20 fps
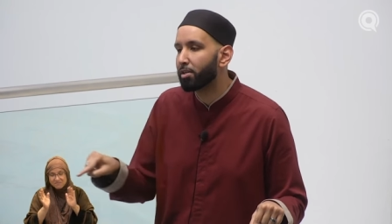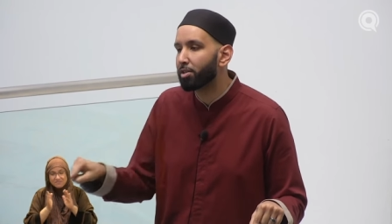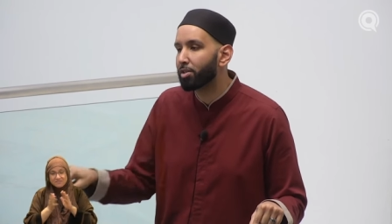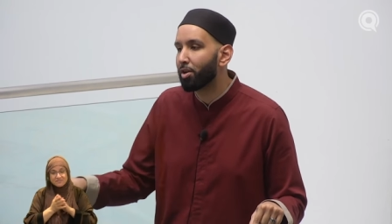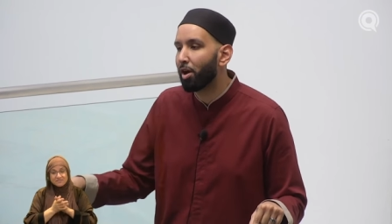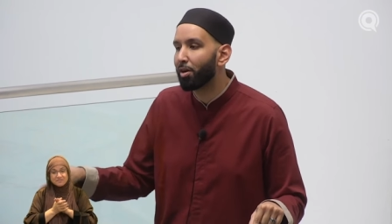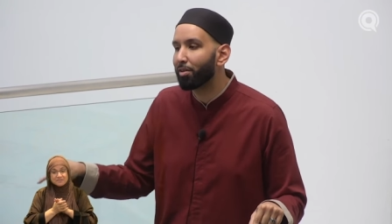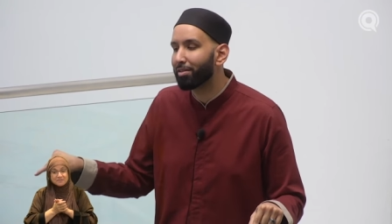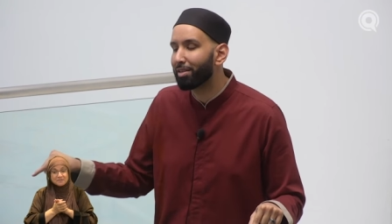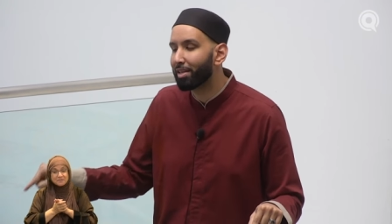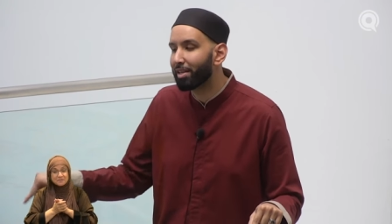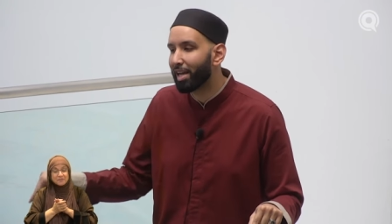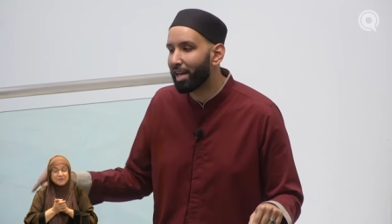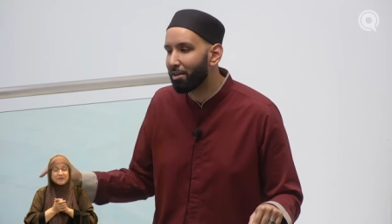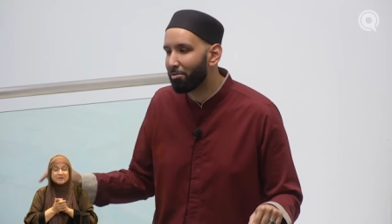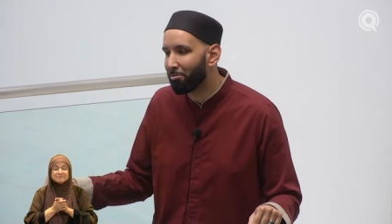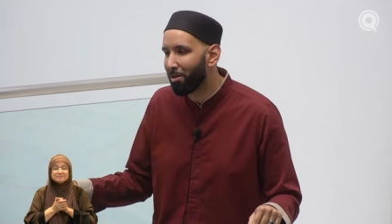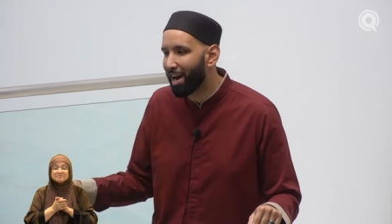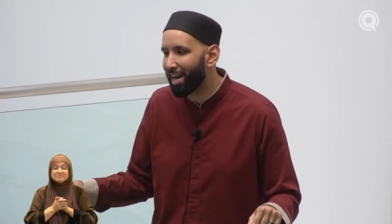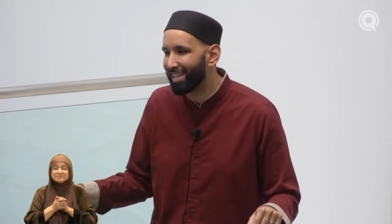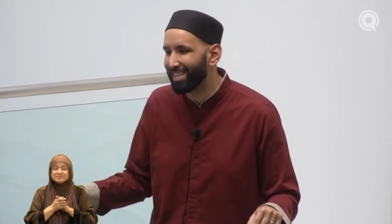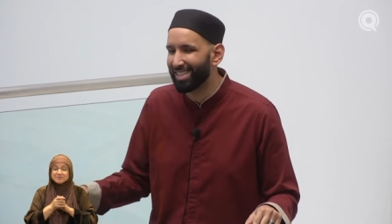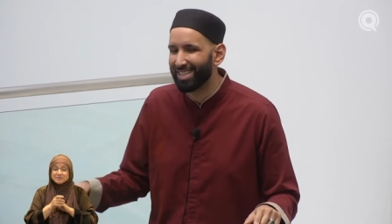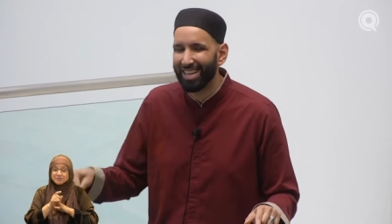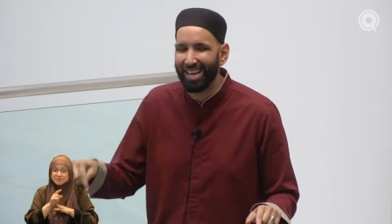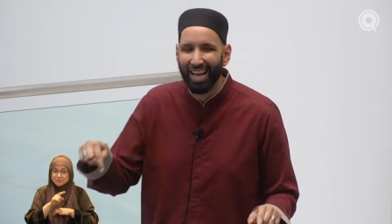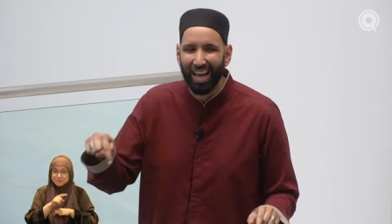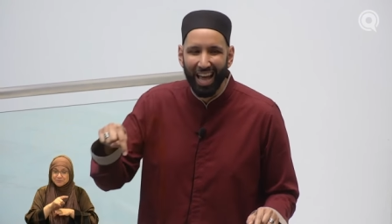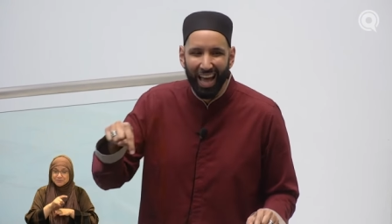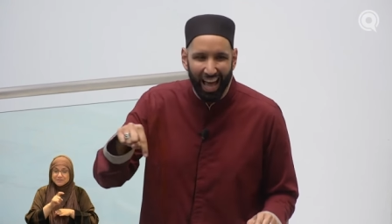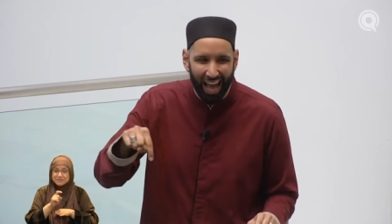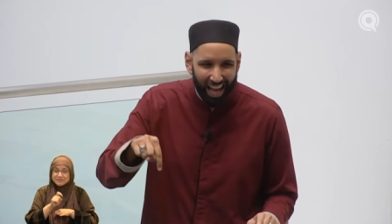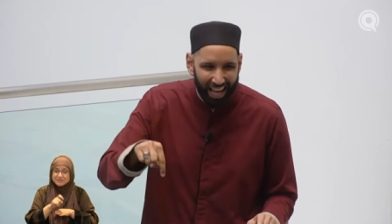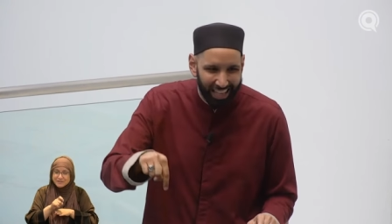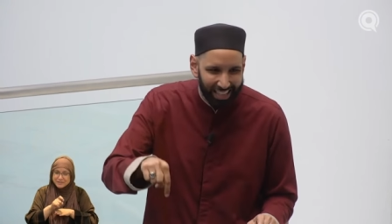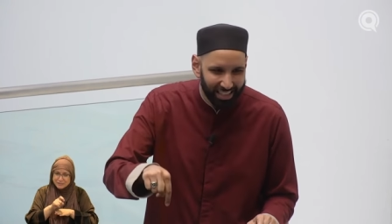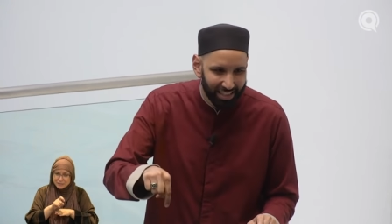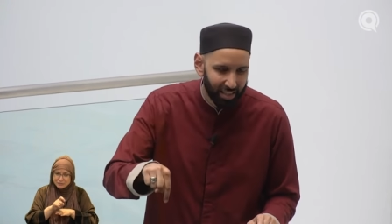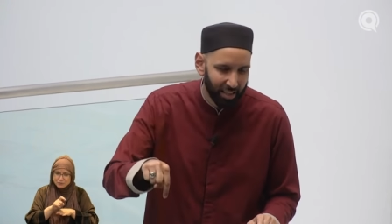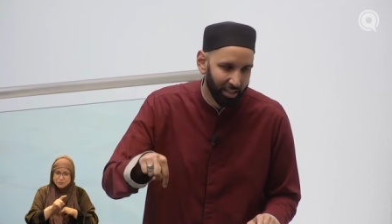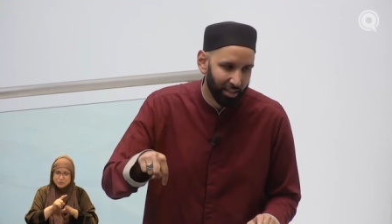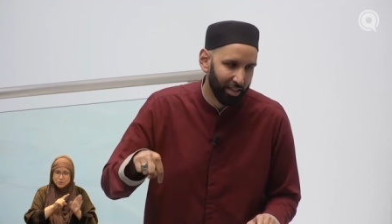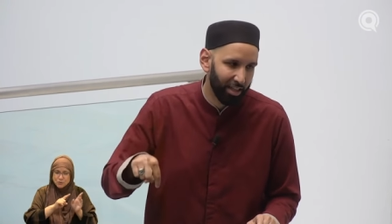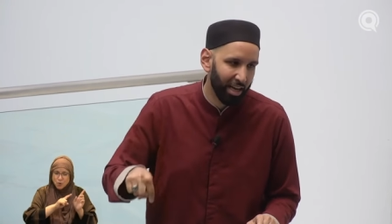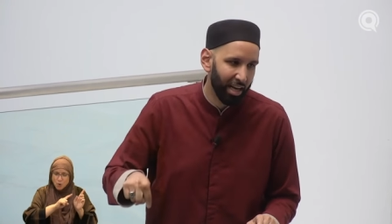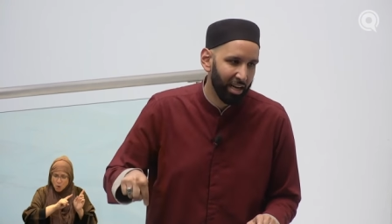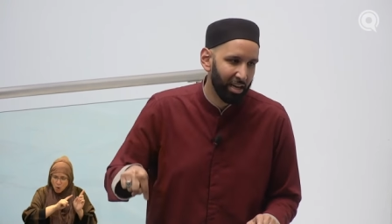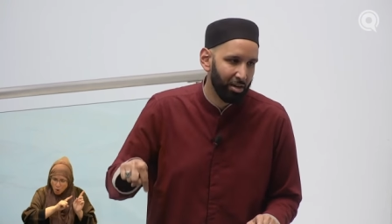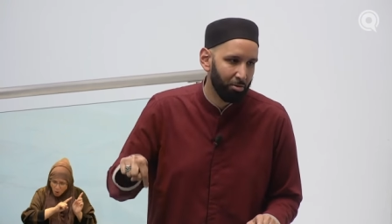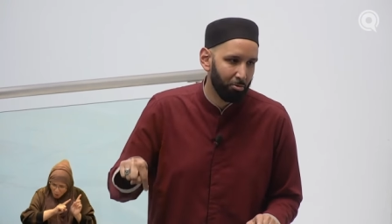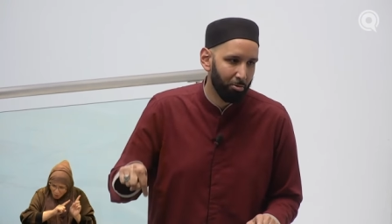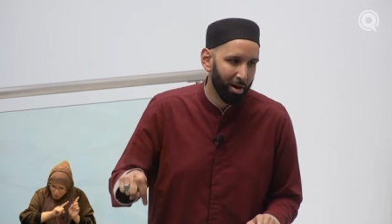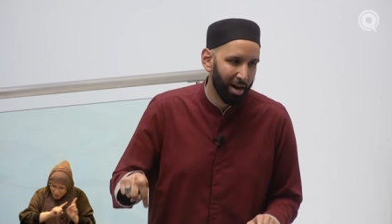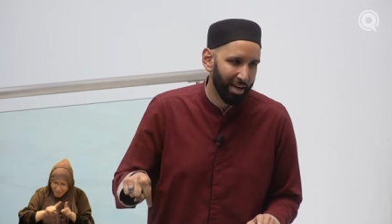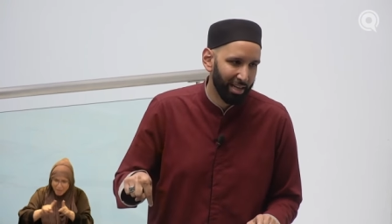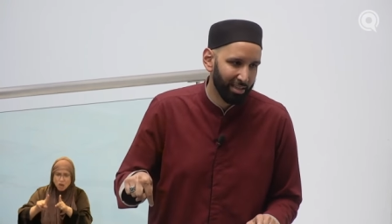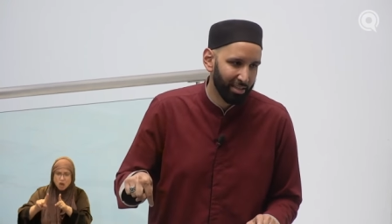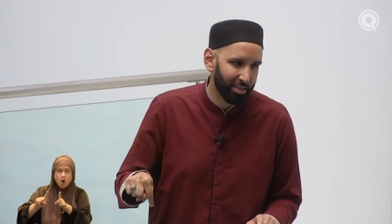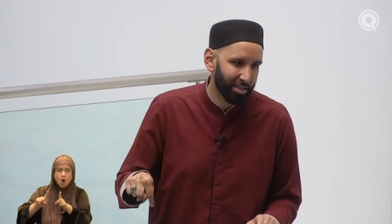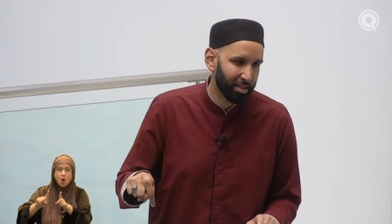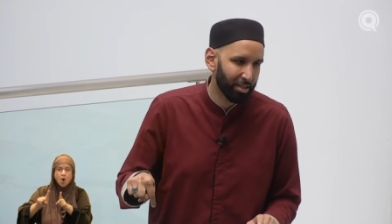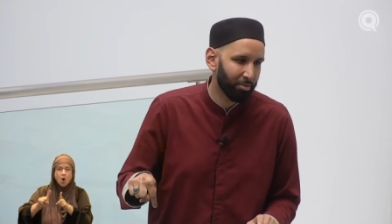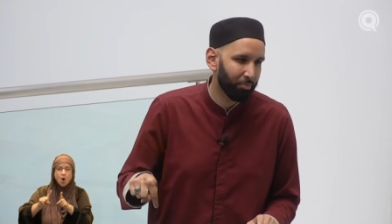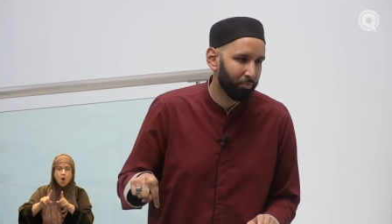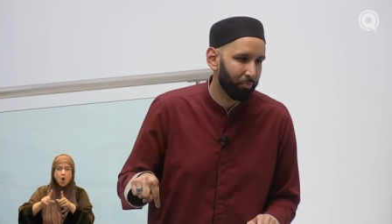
Start the day right. End the day right.